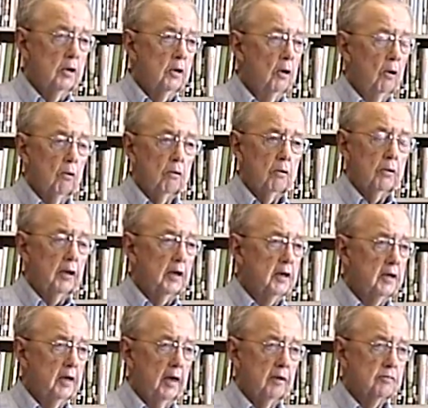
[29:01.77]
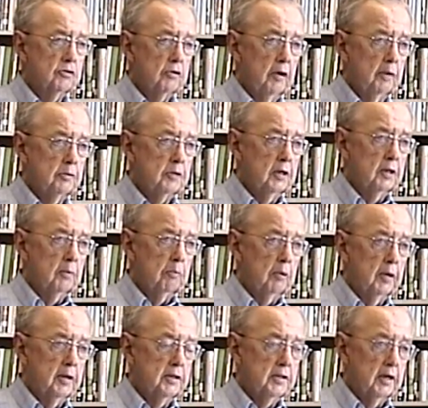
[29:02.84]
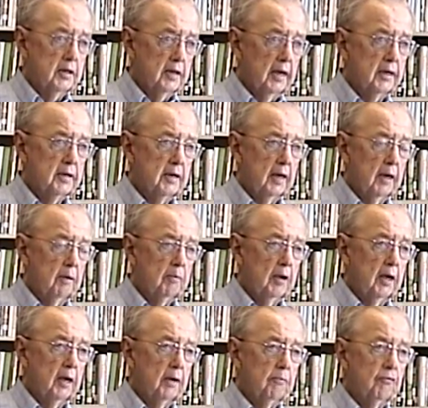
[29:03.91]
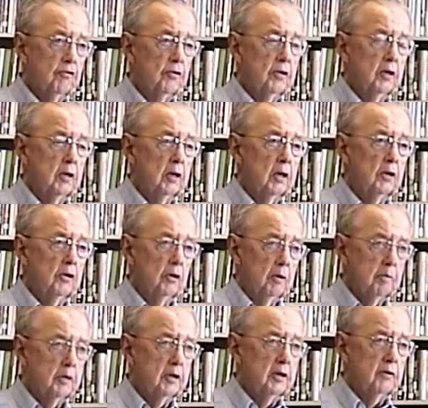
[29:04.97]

No, they didn't have stripes on the planes at that time. They had them for the Normandy